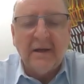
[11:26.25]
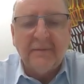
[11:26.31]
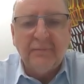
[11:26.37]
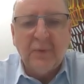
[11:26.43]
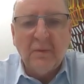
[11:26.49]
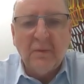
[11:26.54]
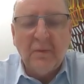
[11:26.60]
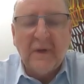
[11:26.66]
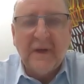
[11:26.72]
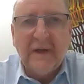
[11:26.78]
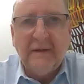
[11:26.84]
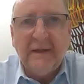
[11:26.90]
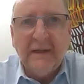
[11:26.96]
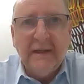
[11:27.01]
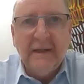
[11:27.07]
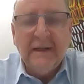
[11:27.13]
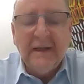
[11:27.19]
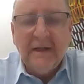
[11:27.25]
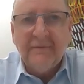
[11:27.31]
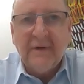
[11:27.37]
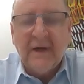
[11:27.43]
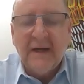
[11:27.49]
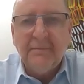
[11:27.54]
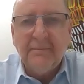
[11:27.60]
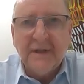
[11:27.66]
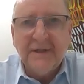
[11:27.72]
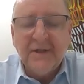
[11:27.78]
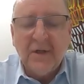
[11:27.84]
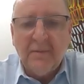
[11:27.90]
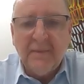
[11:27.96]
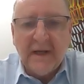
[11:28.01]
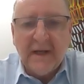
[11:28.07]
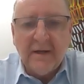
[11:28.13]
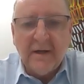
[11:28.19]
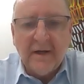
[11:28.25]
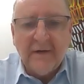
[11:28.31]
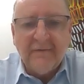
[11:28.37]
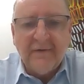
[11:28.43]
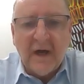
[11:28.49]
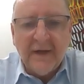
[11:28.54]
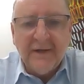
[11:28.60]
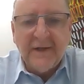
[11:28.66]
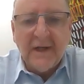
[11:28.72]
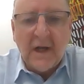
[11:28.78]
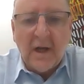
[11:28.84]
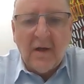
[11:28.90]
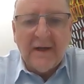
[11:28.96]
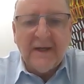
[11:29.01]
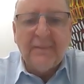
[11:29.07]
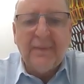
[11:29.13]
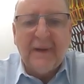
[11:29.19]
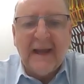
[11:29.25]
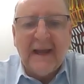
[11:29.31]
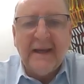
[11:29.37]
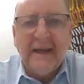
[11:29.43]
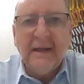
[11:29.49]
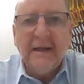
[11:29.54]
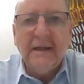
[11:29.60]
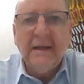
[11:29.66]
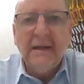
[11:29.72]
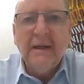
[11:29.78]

I'd probably, if I had my time again, I'd have underlined planning,